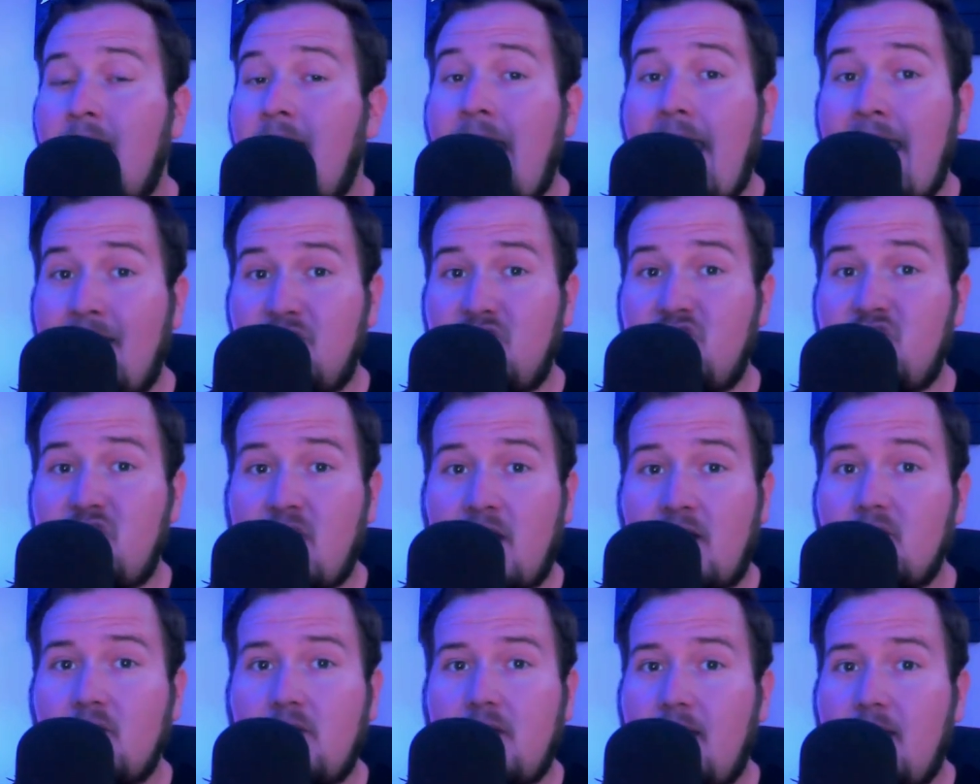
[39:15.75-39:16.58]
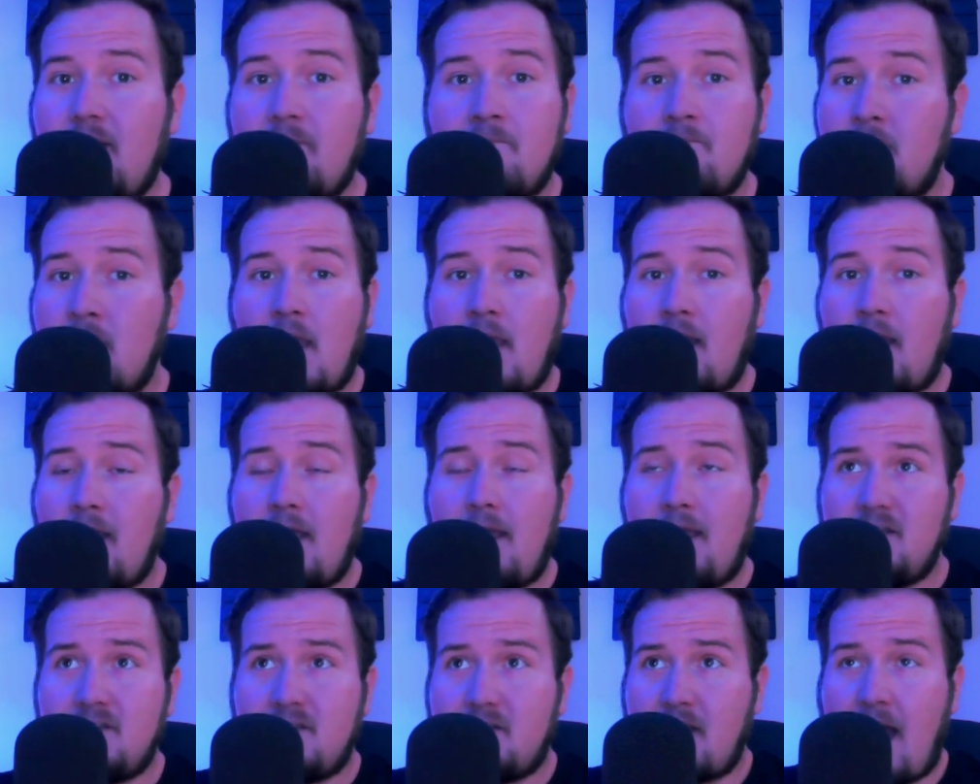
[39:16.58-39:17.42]
And generally,
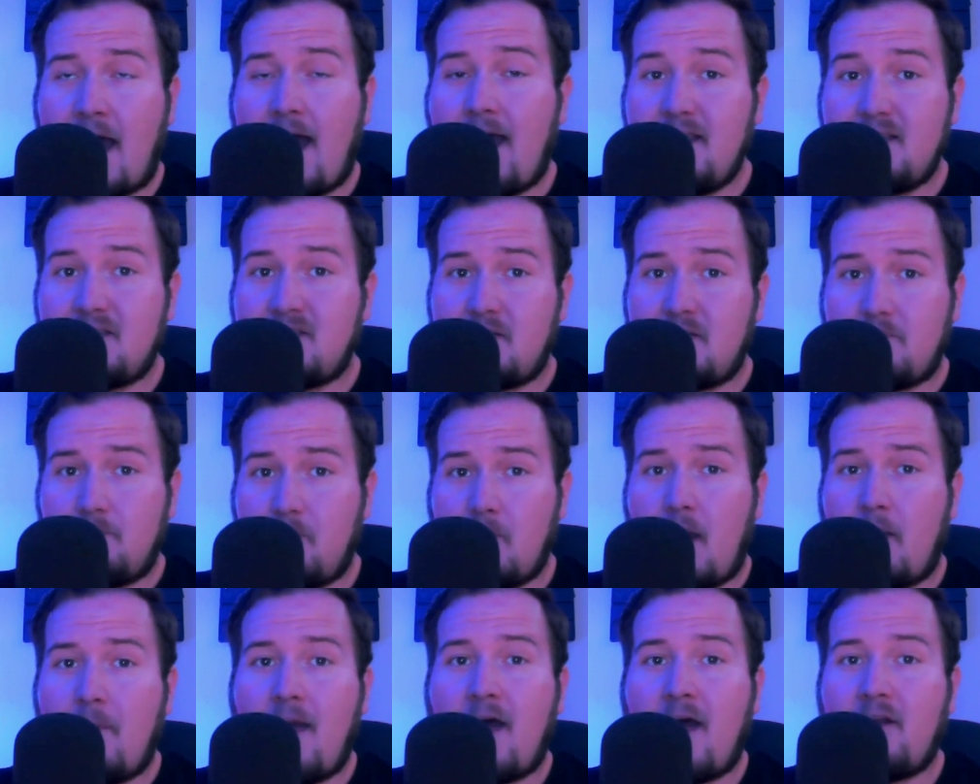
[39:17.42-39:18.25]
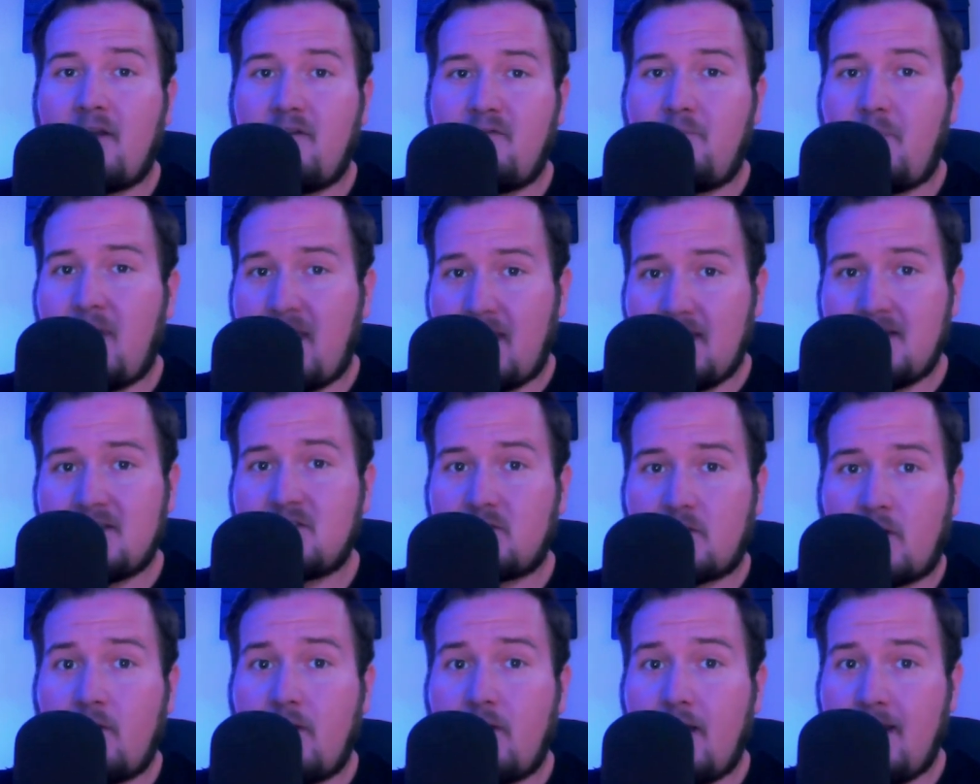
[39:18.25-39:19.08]
his highest amount of picks
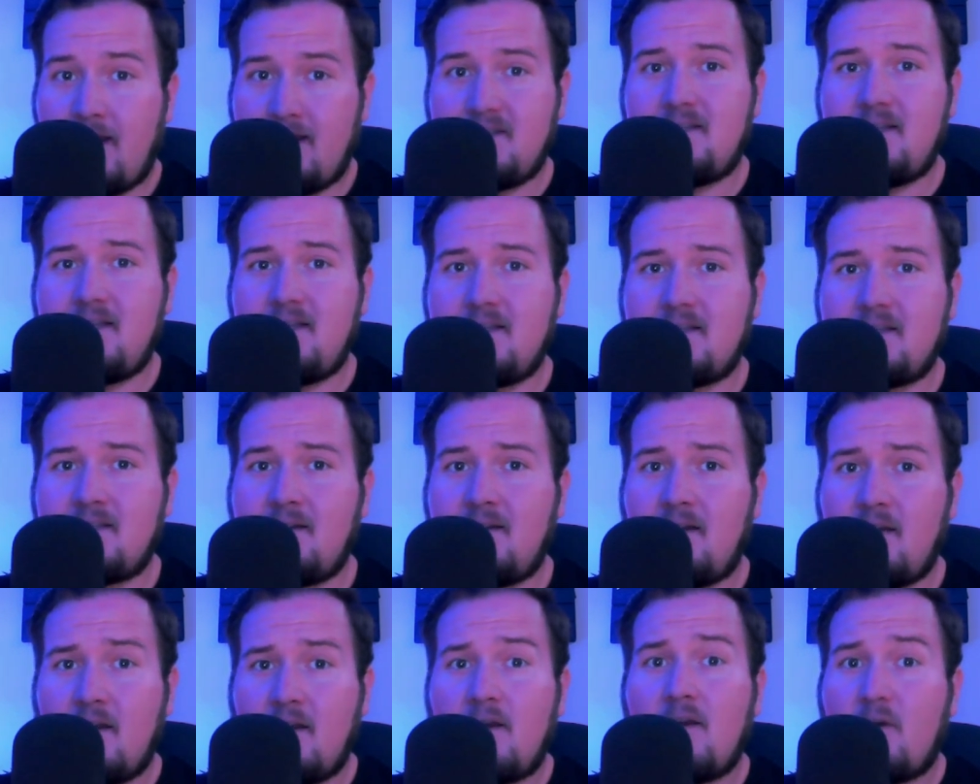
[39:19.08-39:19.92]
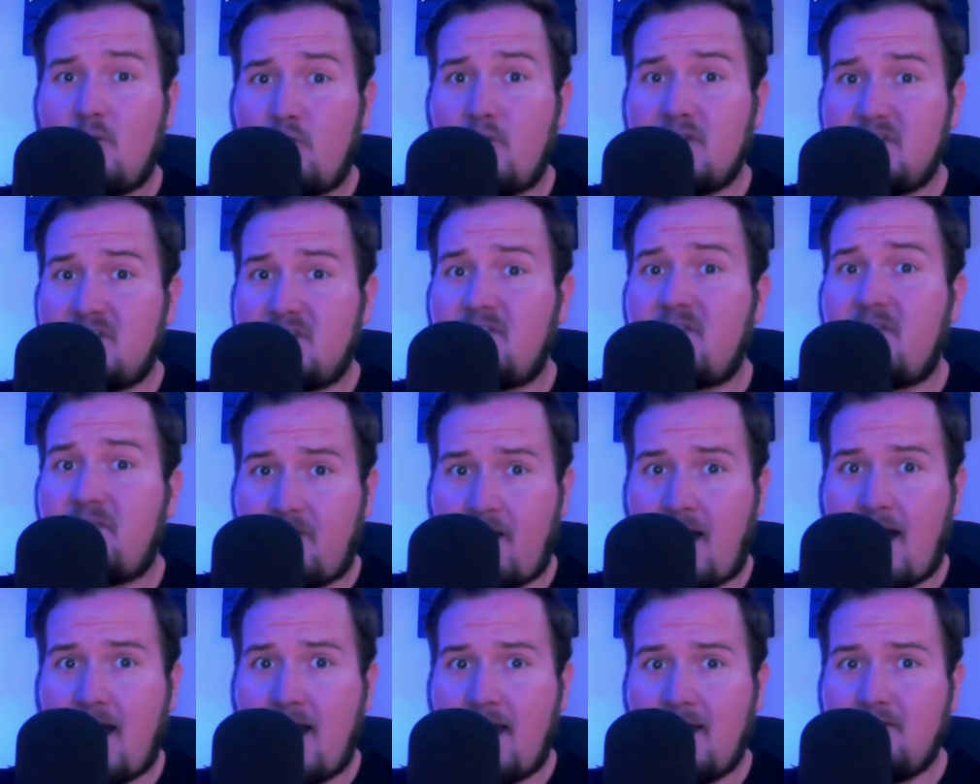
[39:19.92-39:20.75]
thrown in a season was
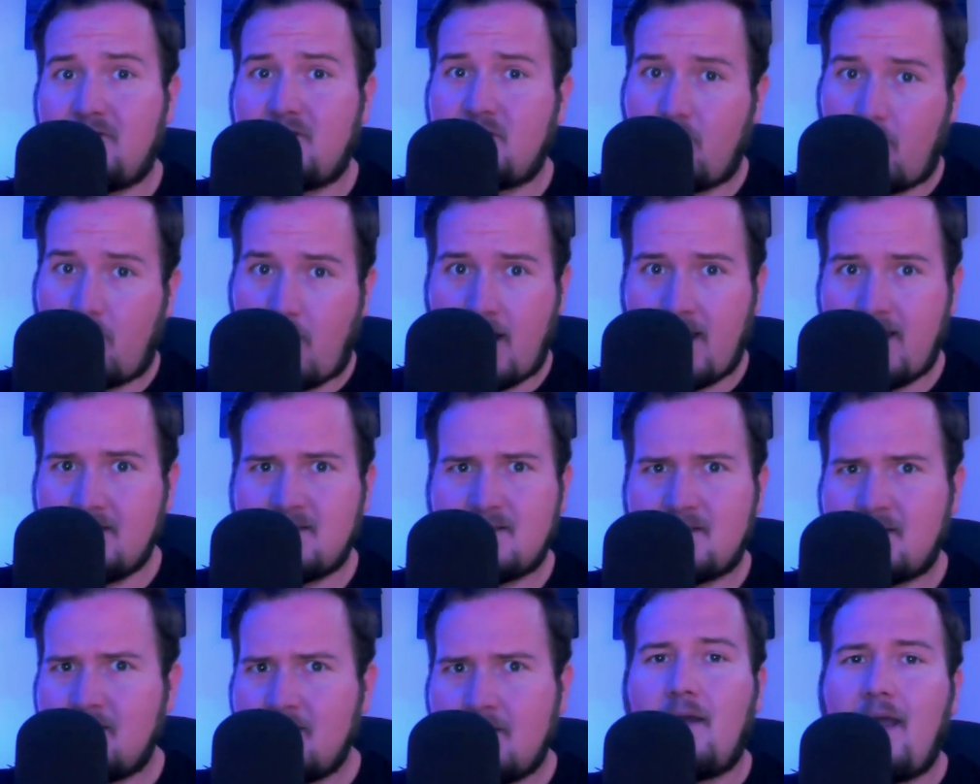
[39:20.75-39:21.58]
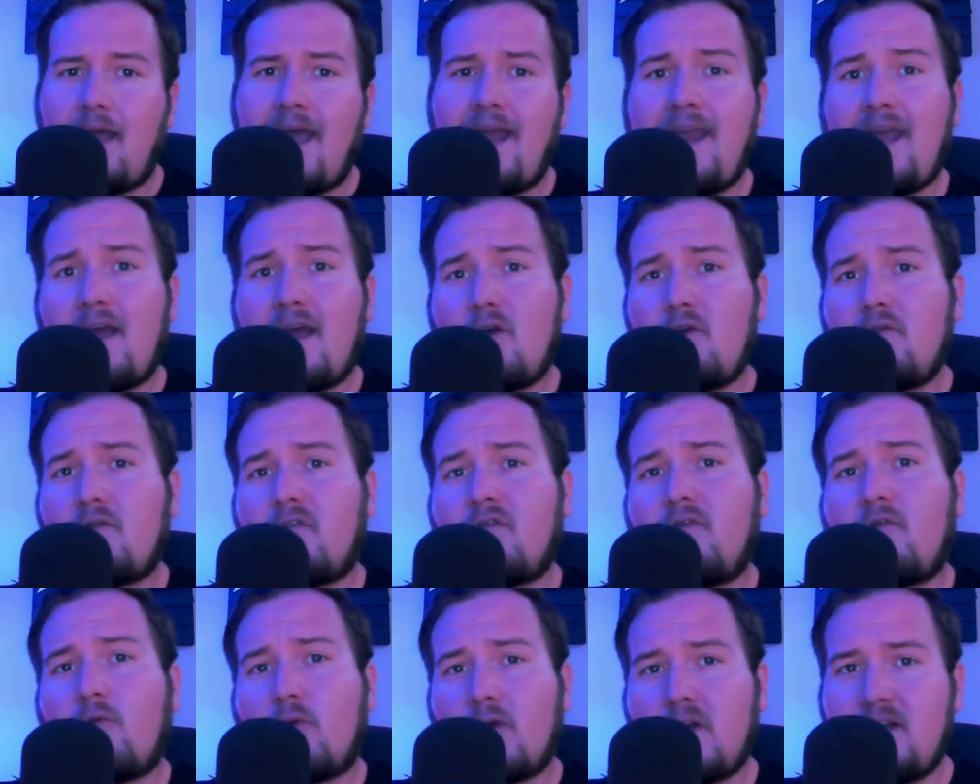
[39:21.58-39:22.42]
5 twice. And he had over
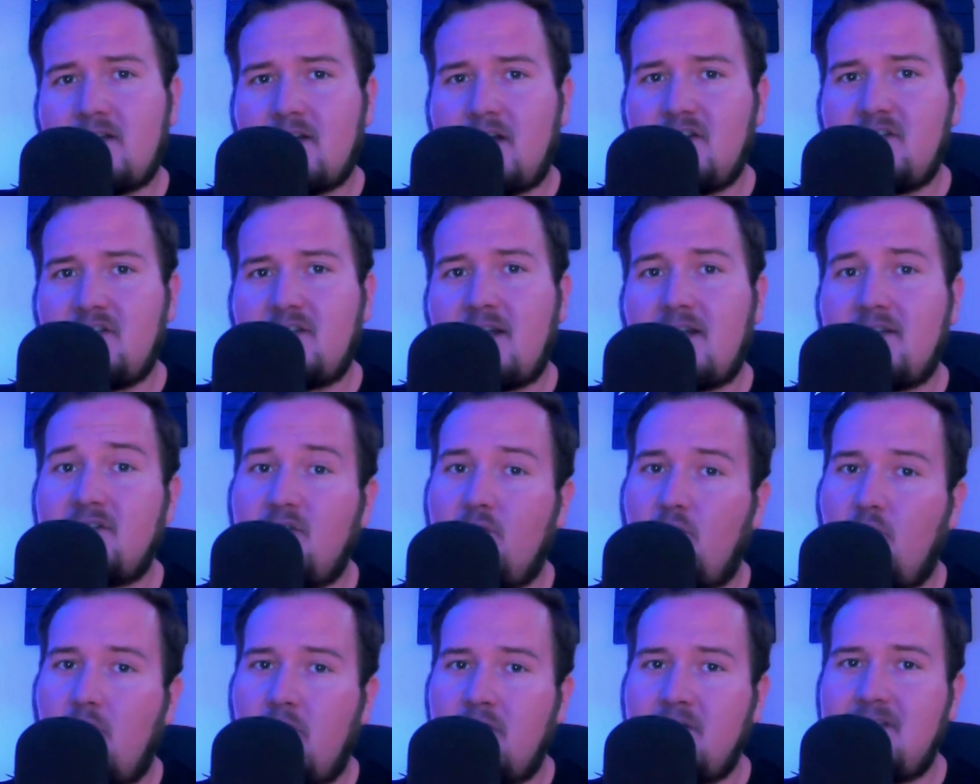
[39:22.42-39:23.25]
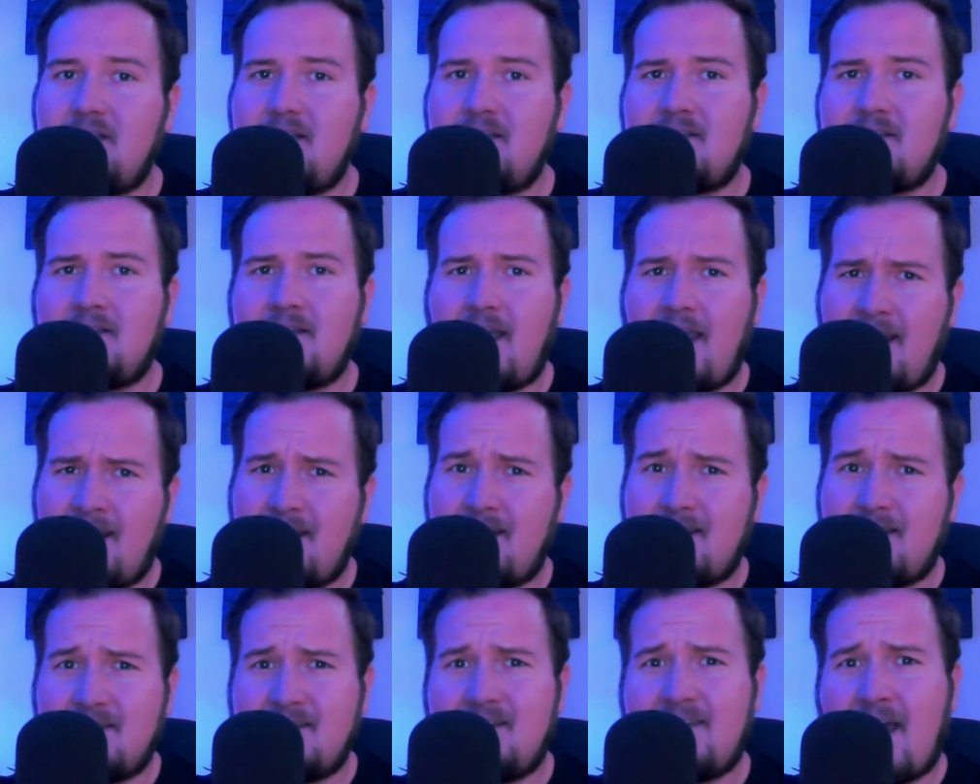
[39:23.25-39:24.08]
40 touchdowns in 1 season, and in
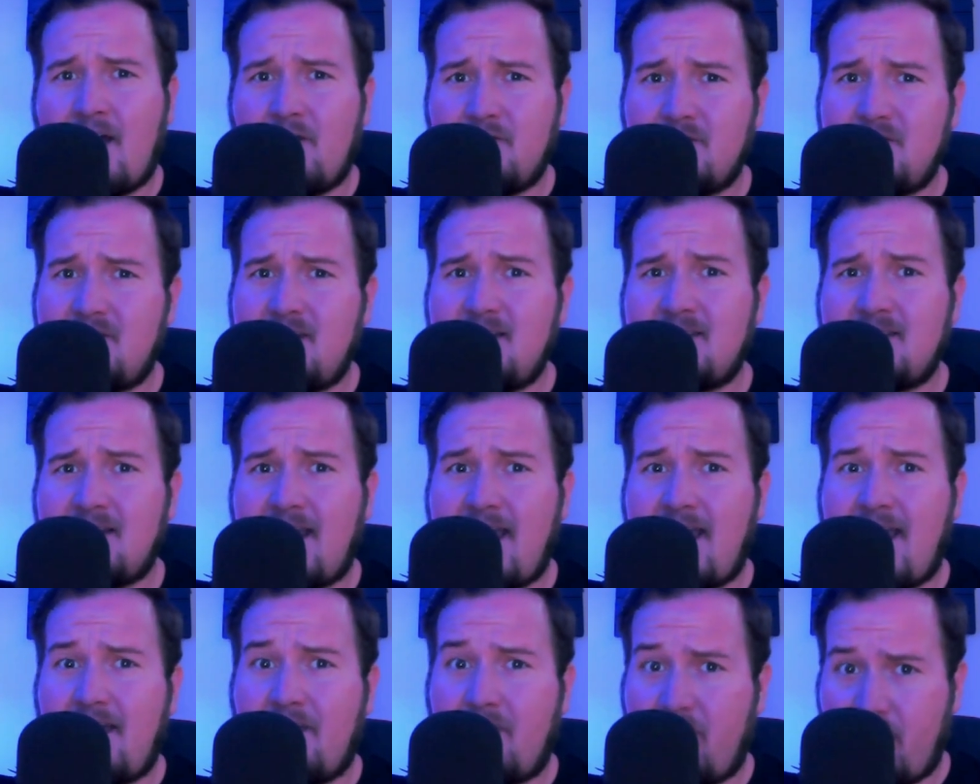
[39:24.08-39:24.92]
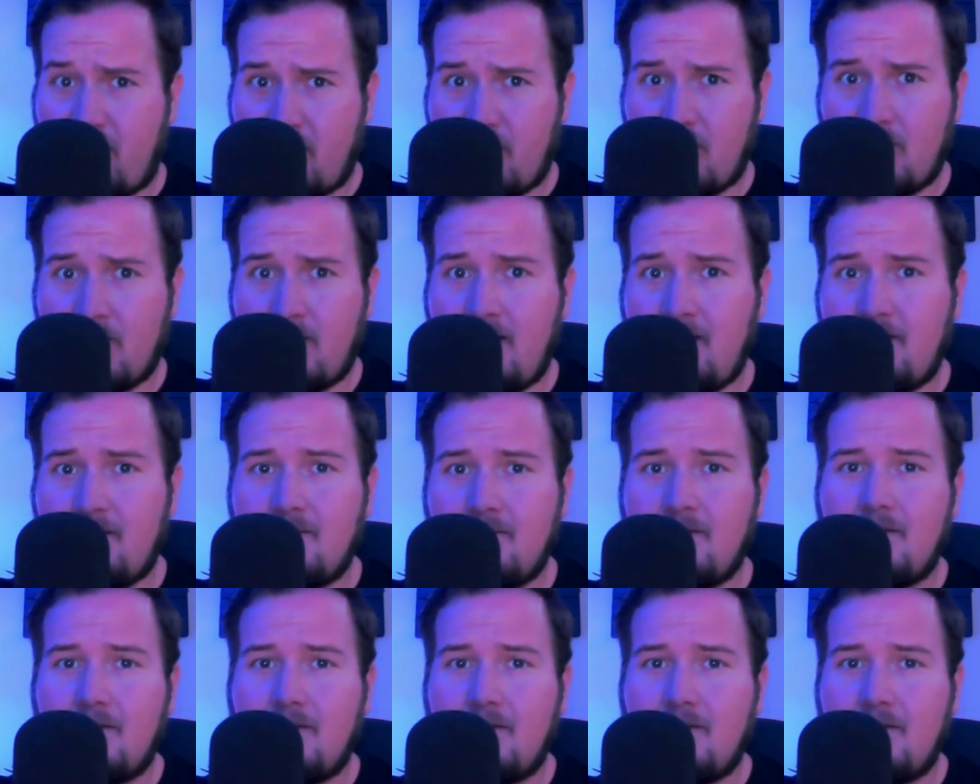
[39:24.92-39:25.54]
his down season had 30.